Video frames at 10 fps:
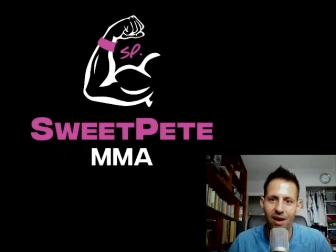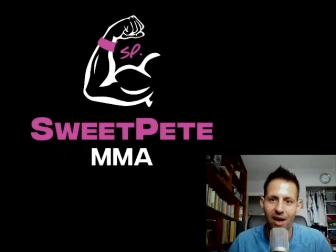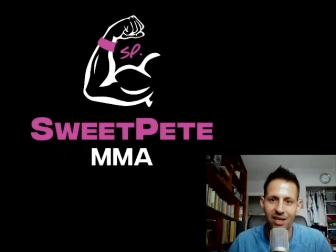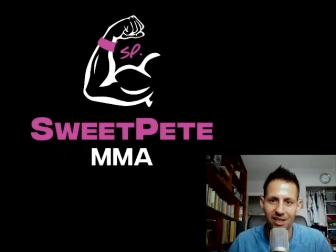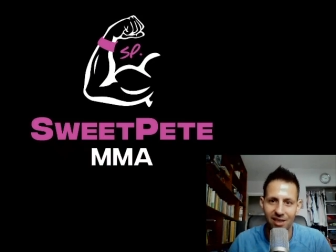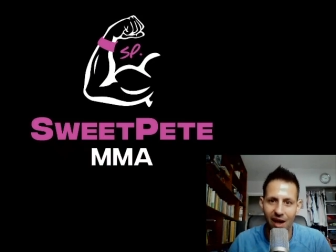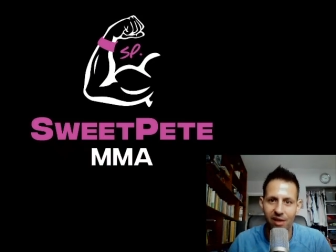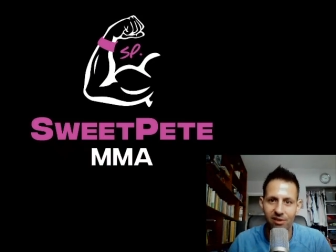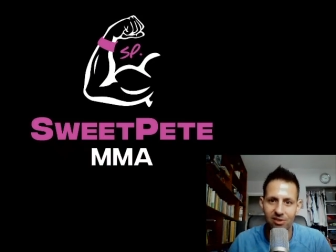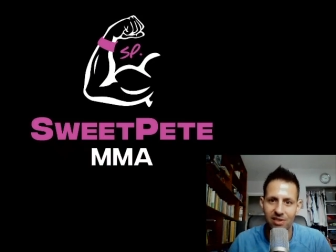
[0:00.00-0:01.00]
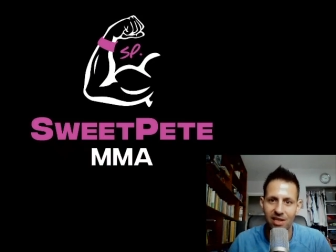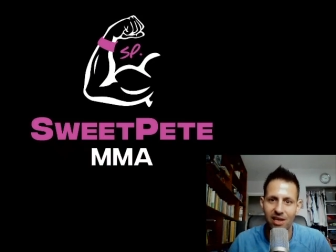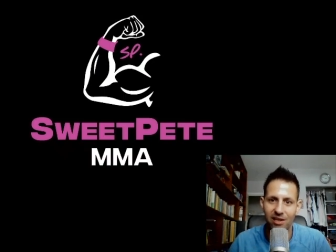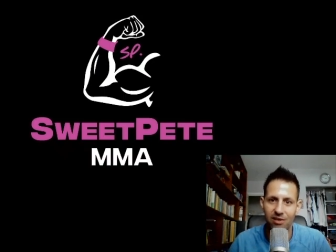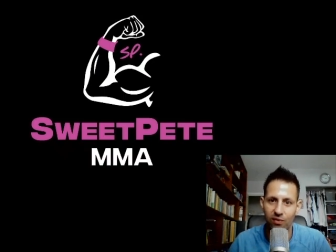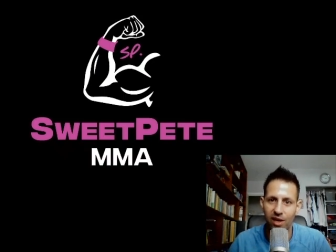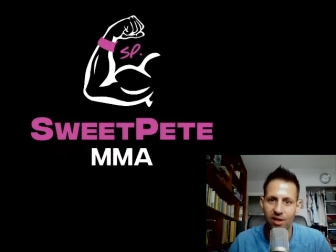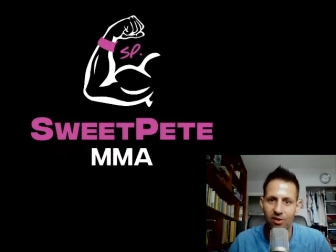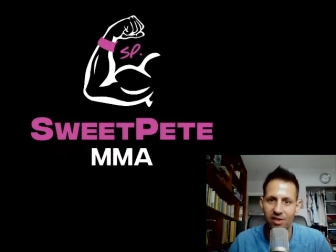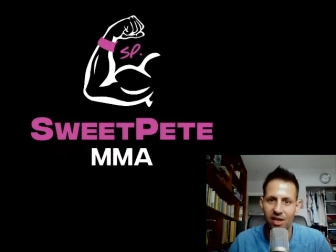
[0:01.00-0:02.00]
against his
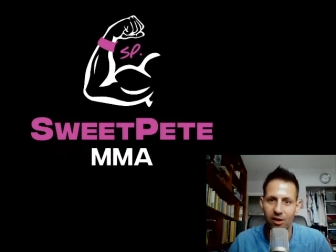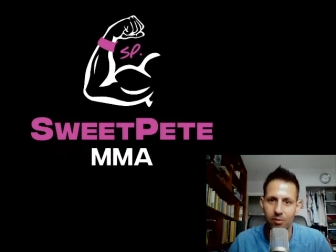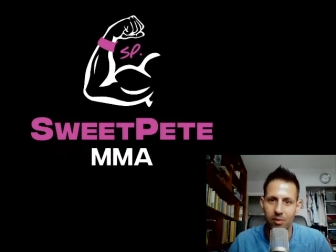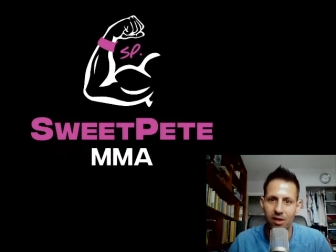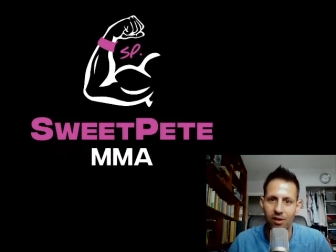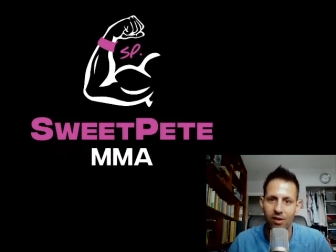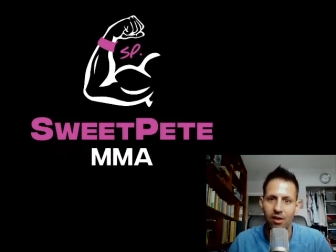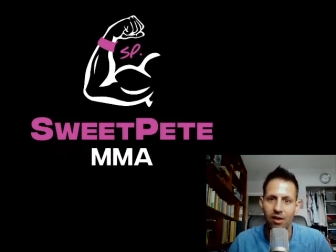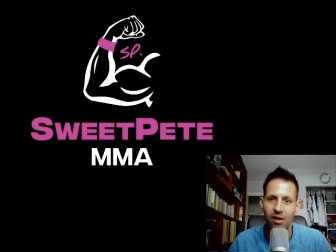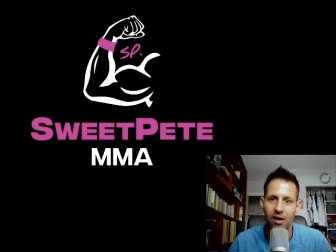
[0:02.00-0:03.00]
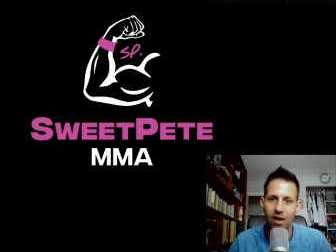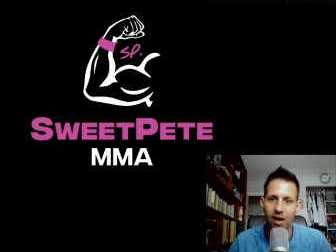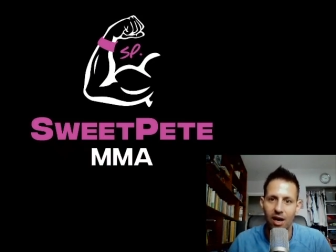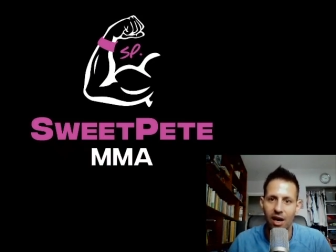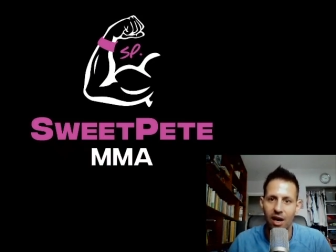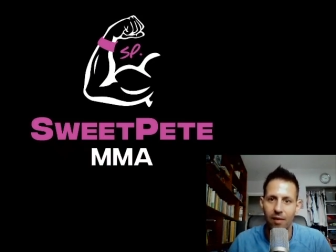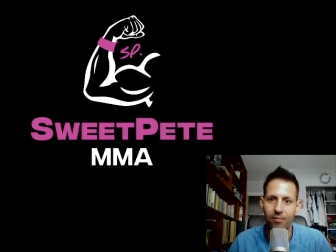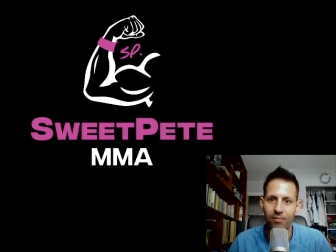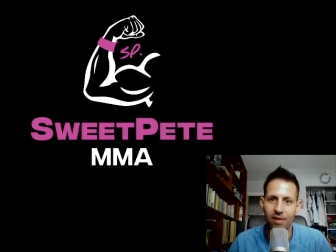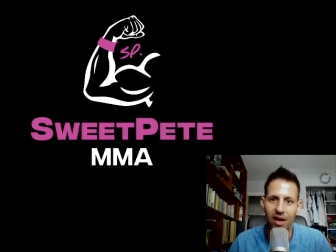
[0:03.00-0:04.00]
fighter, Derek Minner,
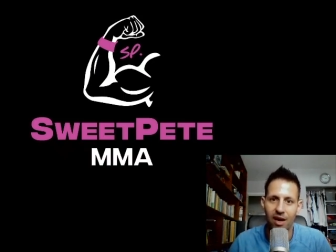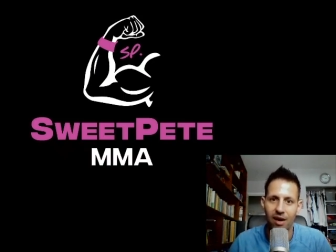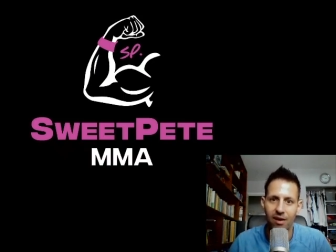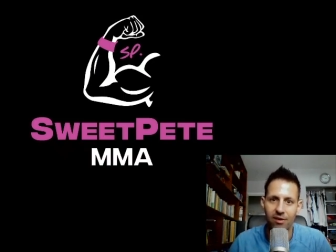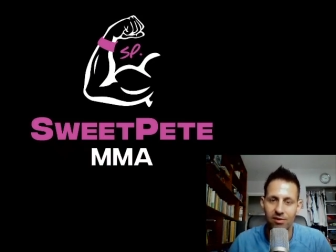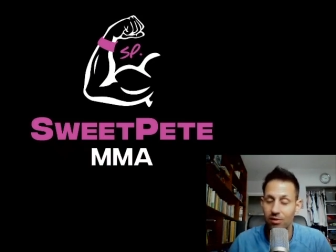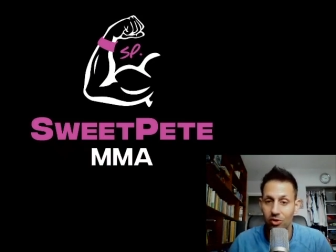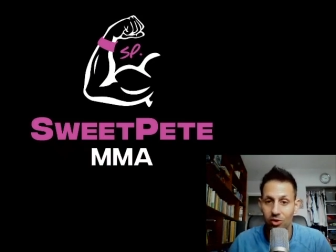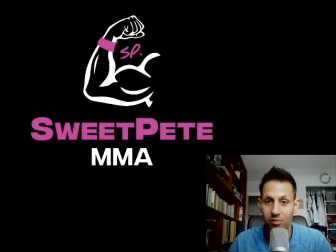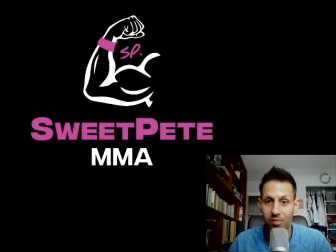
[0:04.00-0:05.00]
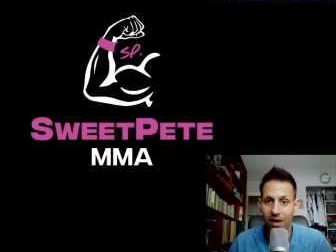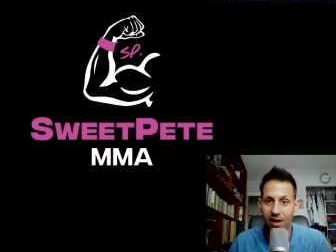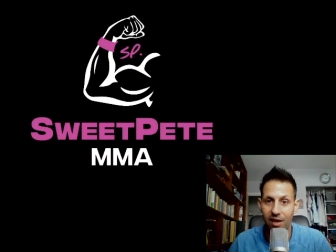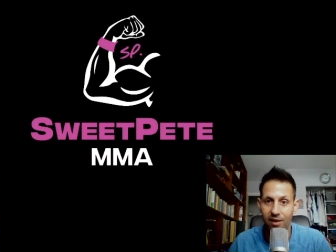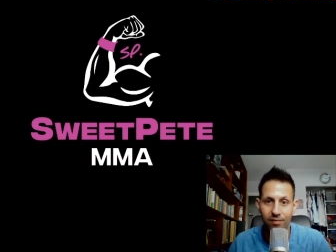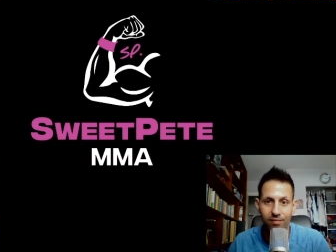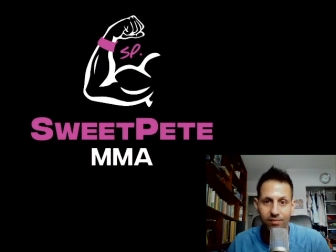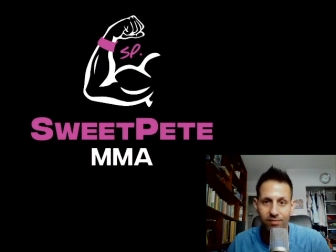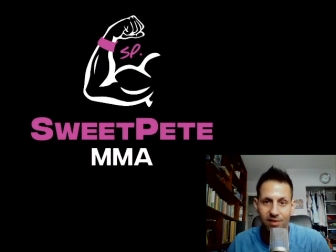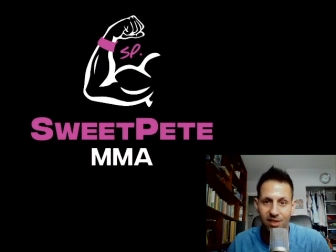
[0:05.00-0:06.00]
to lose by
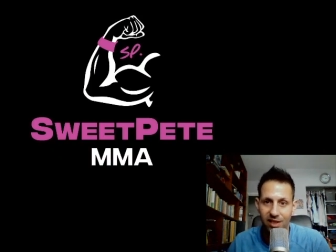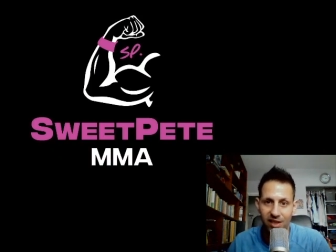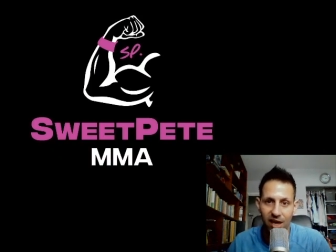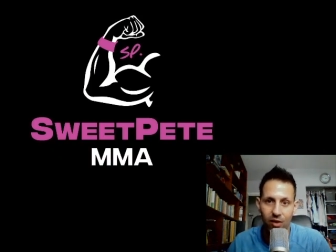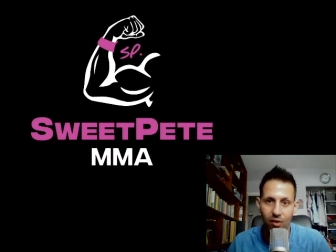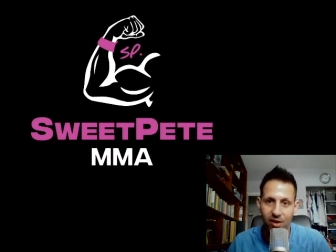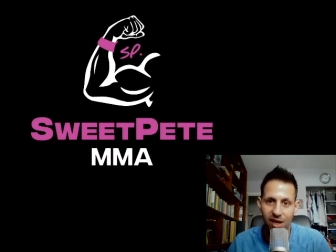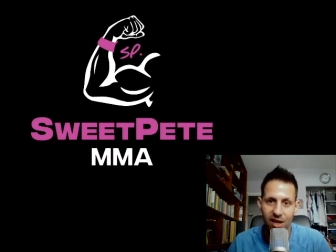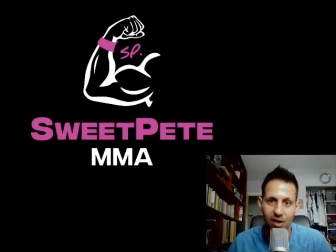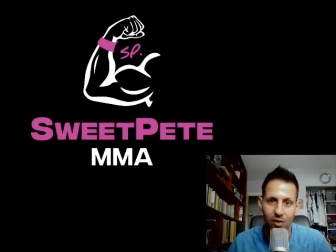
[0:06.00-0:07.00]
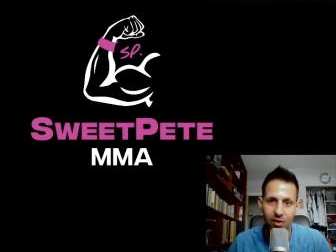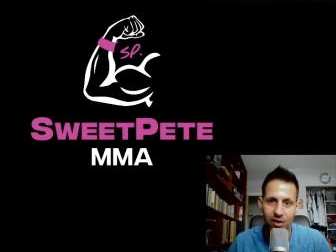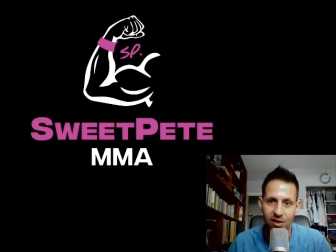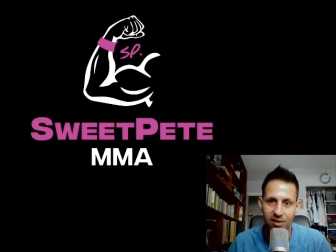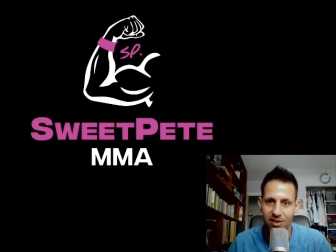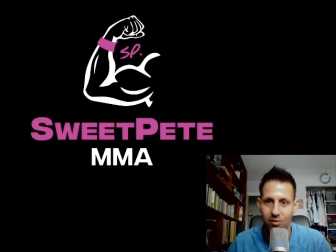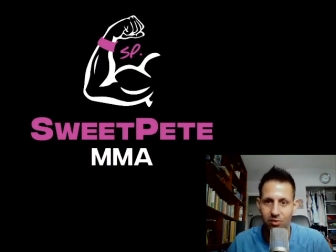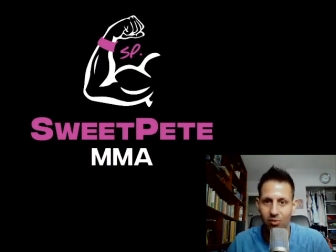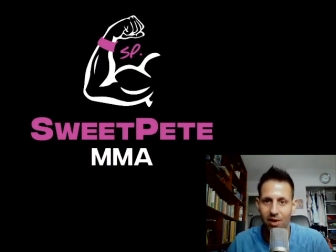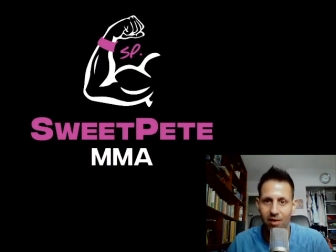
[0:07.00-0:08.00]
TKO or KO because he was
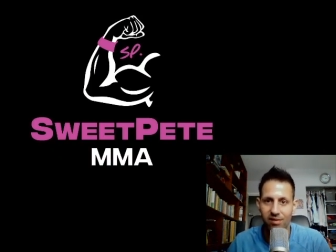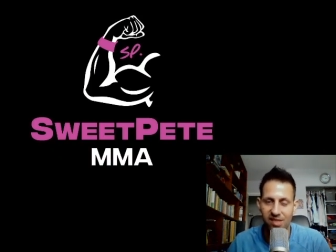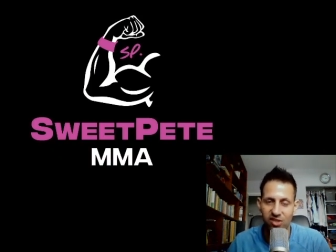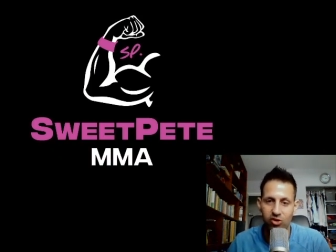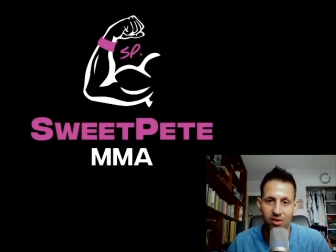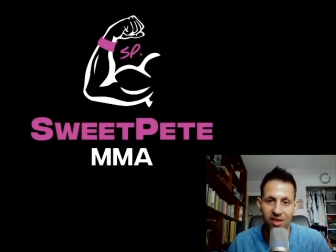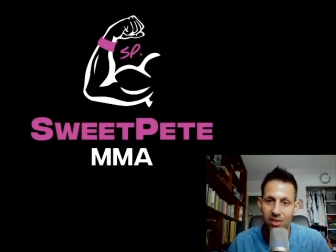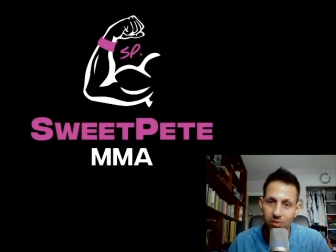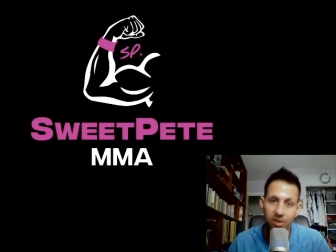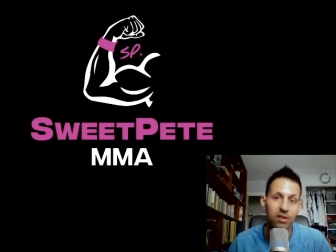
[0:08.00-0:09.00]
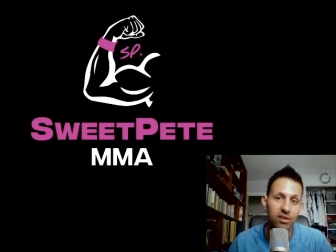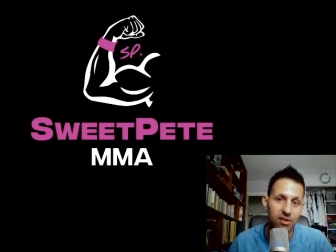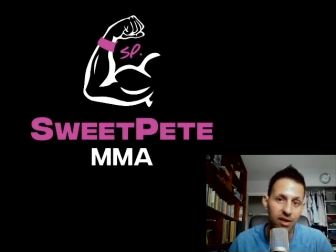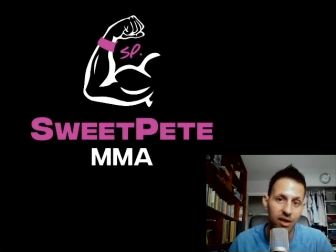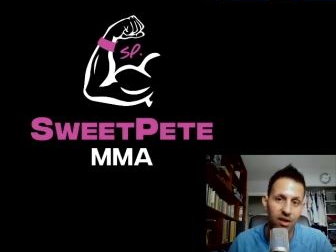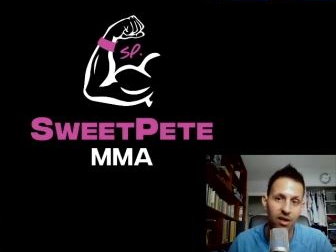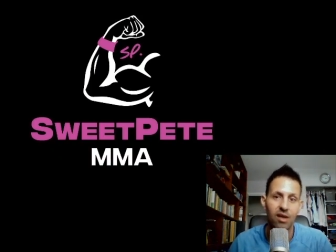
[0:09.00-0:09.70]
aware of this injury. That's what it looks like.